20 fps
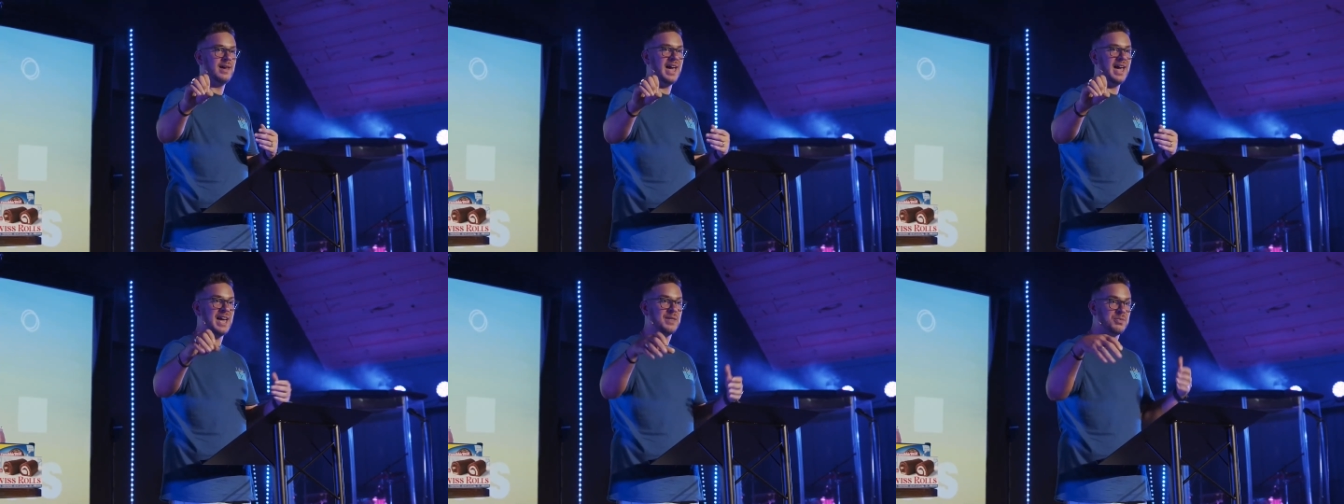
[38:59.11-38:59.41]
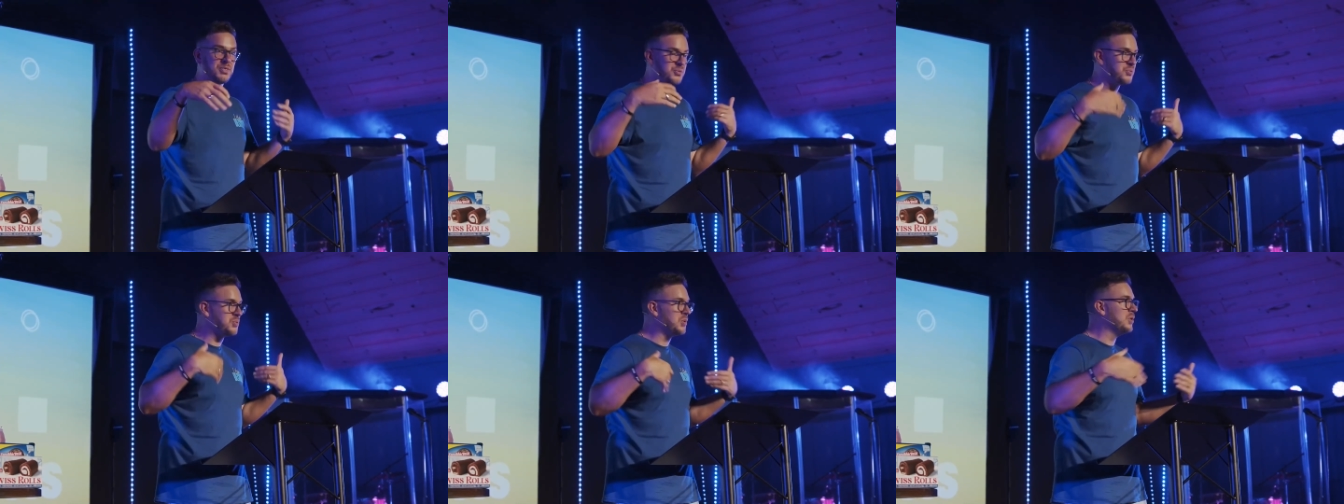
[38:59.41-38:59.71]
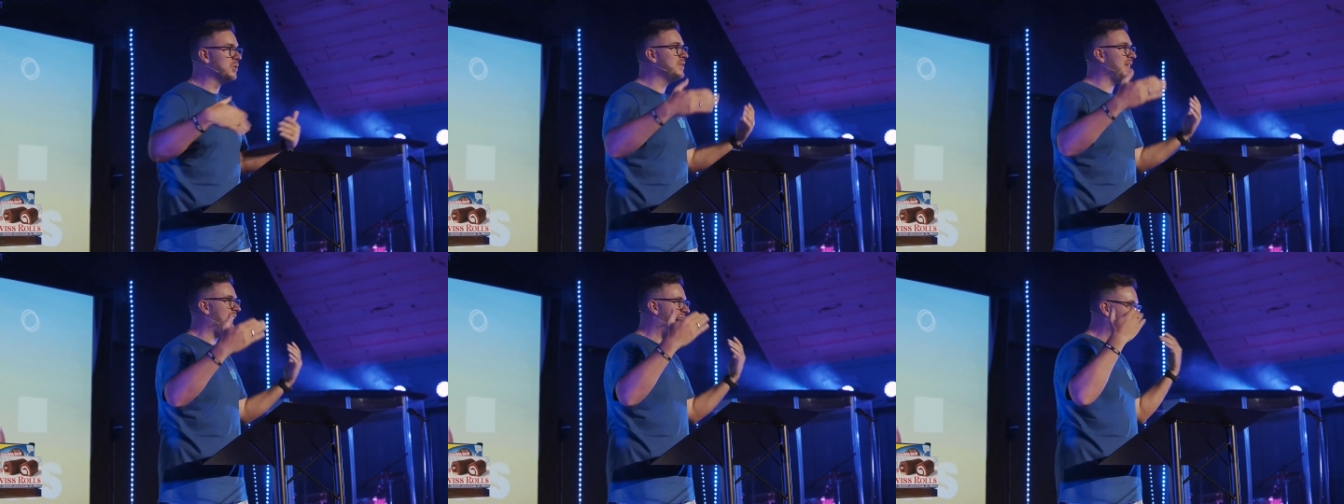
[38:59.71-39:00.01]
and
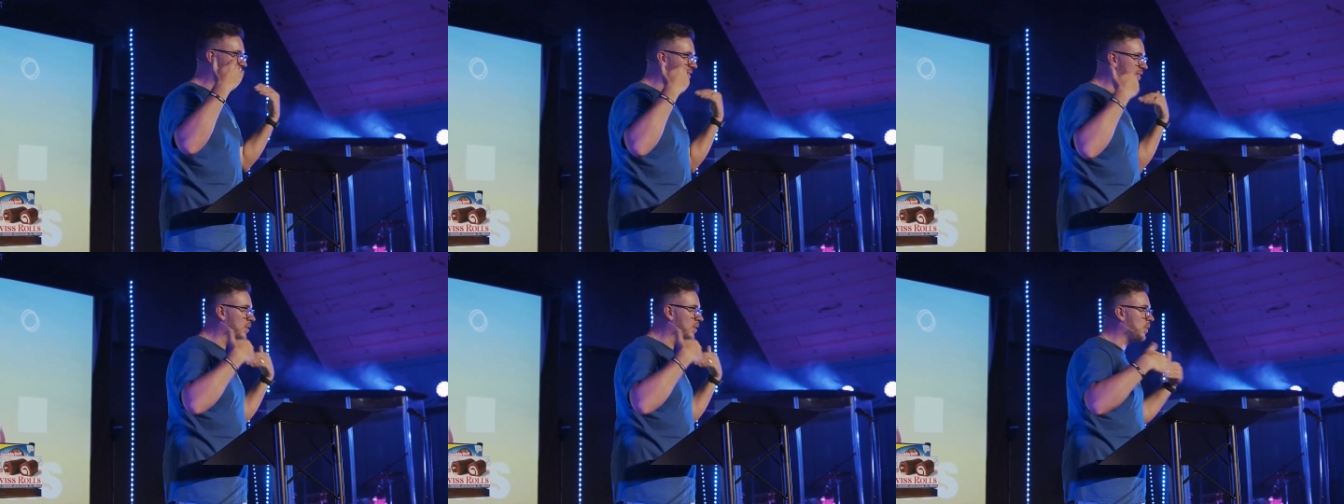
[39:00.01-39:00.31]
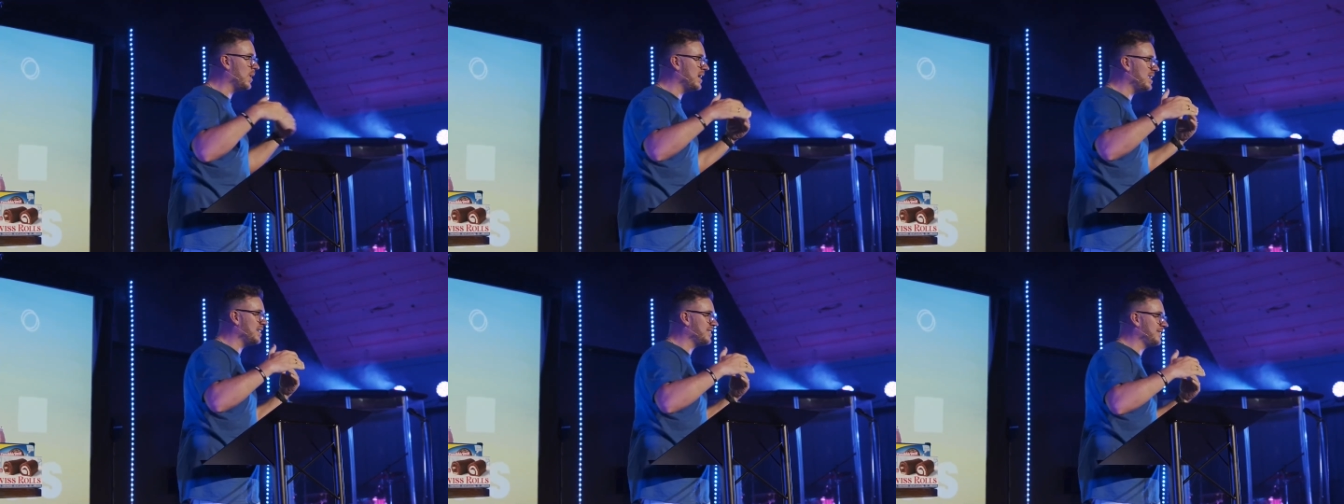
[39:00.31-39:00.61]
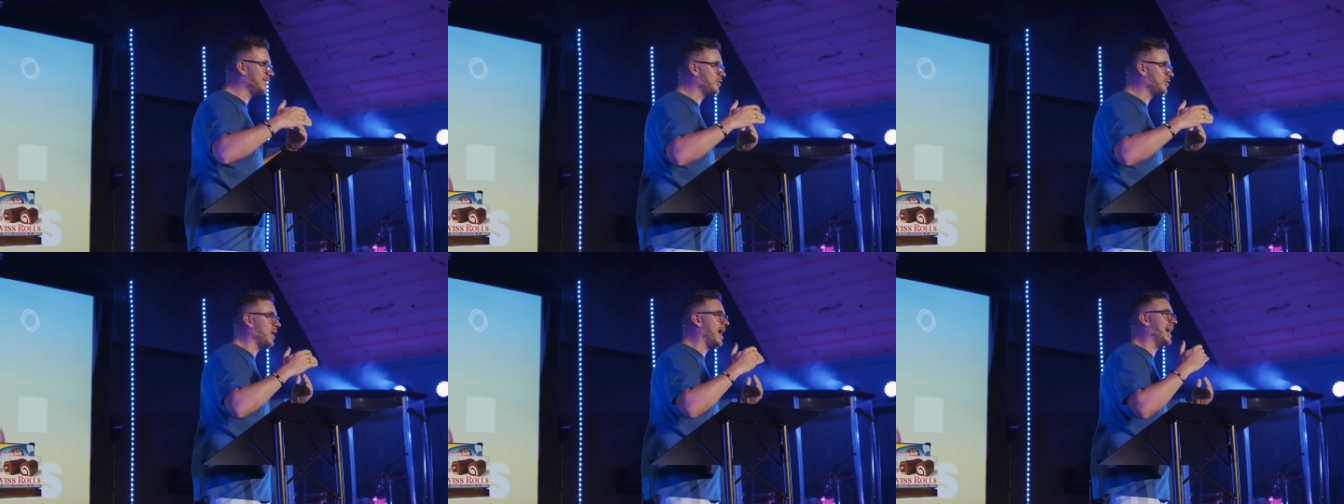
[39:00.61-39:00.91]
through that, their witness
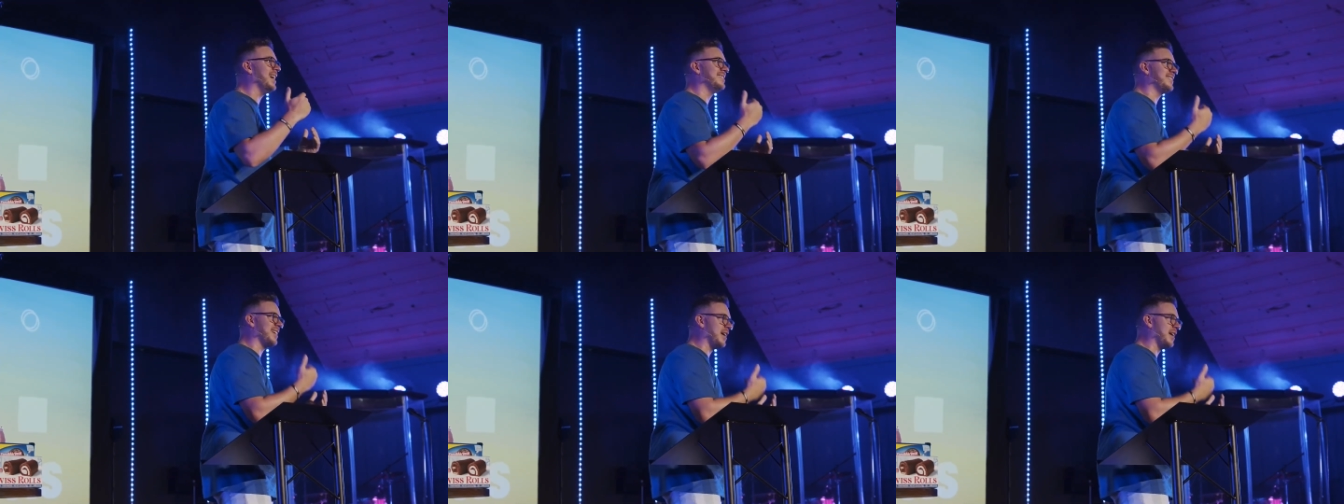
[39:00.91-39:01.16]
of Christ